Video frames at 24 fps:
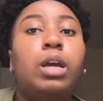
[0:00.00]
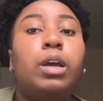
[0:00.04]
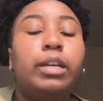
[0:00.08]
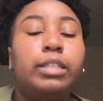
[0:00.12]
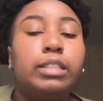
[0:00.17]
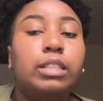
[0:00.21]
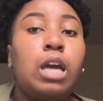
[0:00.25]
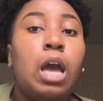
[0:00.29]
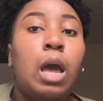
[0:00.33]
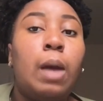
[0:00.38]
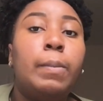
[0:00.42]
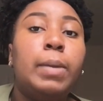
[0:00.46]

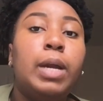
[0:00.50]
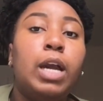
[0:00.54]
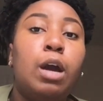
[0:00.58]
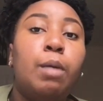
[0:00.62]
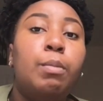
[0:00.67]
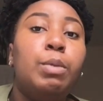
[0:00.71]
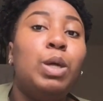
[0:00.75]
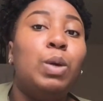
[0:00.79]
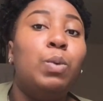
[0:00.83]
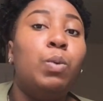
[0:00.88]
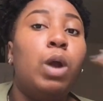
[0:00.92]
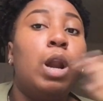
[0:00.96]
is coming
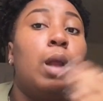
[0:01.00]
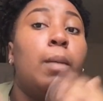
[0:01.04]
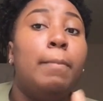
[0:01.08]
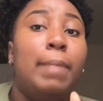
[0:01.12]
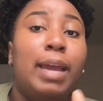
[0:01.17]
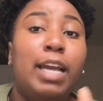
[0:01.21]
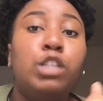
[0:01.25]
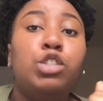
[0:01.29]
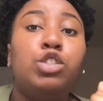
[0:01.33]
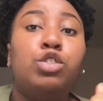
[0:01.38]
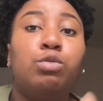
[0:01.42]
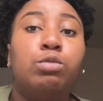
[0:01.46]
up, you want to
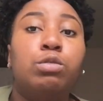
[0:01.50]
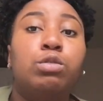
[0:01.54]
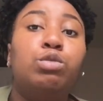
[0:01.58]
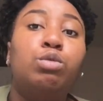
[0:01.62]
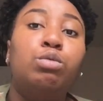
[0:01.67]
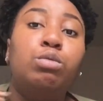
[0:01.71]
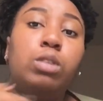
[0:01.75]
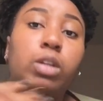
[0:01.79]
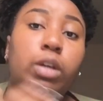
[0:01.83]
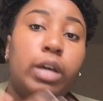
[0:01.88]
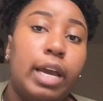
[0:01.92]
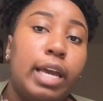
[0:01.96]
make sure
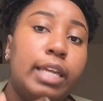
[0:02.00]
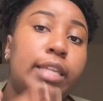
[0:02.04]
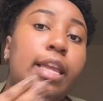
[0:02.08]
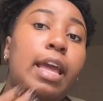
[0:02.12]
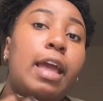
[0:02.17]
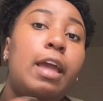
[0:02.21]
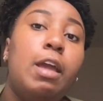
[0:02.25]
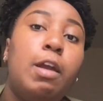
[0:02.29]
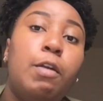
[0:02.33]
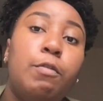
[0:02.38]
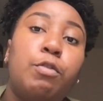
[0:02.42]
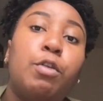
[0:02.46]
to look at
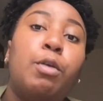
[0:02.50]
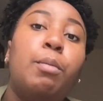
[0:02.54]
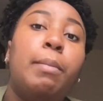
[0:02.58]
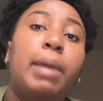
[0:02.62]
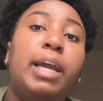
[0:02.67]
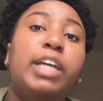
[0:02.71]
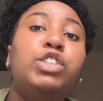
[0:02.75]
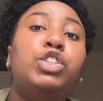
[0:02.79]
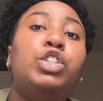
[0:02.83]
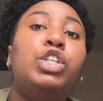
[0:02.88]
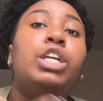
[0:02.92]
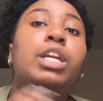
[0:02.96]
that
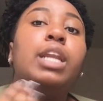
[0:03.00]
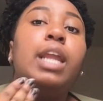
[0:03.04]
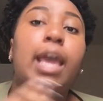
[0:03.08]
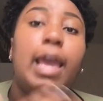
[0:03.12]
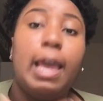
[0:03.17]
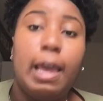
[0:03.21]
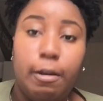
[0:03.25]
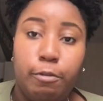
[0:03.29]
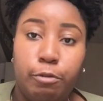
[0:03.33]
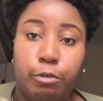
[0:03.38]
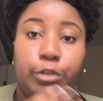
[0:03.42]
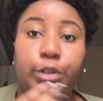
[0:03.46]
information
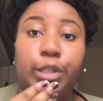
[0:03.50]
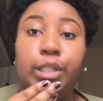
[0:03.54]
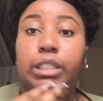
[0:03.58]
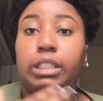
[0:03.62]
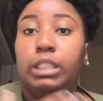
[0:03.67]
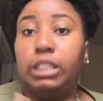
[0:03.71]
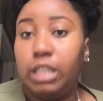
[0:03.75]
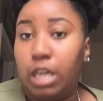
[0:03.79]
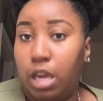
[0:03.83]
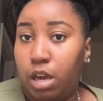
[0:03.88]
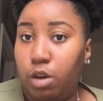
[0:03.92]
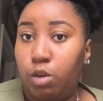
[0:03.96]
every
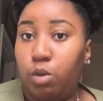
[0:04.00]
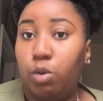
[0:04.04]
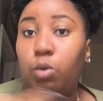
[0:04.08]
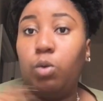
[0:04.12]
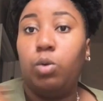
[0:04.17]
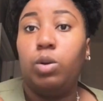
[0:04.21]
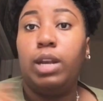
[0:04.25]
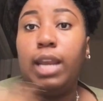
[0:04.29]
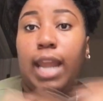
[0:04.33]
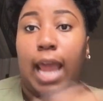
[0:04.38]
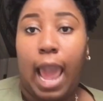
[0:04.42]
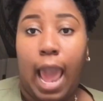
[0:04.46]

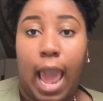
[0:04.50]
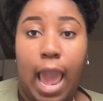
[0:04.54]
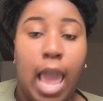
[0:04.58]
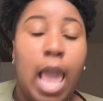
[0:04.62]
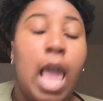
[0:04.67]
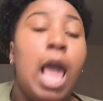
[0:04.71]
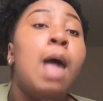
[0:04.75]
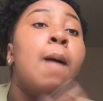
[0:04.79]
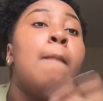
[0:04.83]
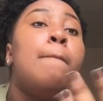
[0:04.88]
single day,